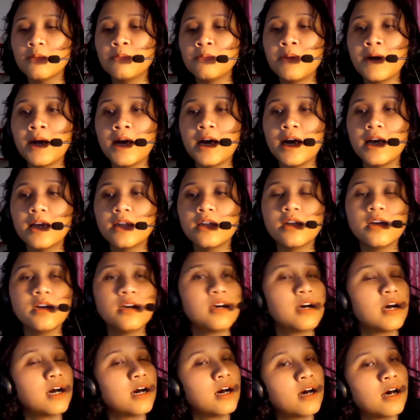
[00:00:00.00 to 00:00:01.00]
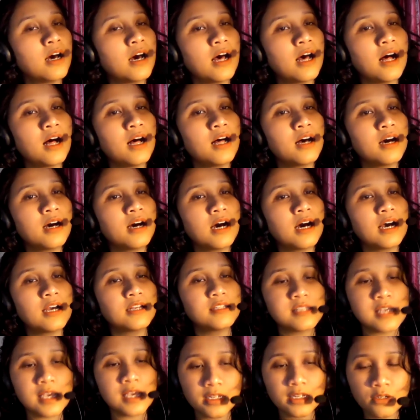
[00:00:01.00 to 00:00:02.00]
but uh, uh, I
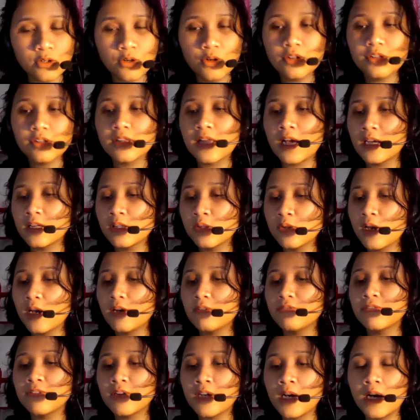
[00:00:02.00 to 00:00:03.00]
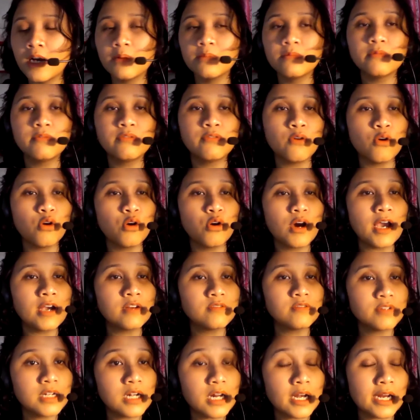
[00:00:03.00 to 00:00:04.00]
take note that you have come for
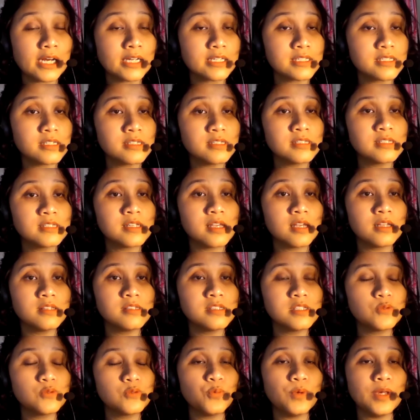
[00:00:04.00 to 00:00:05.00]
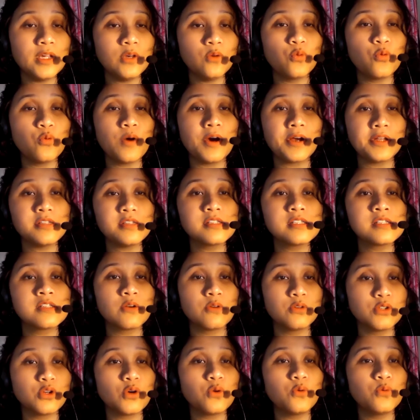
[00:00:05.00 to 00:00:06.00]
every classes since week one,
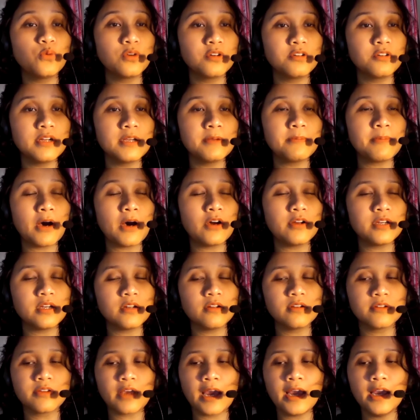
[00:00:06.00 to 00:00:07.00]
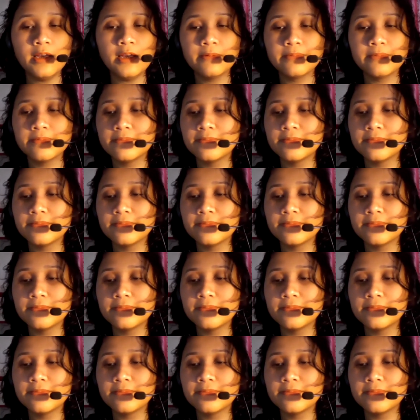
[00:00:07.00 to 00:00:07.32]
so don't worry about it, okay?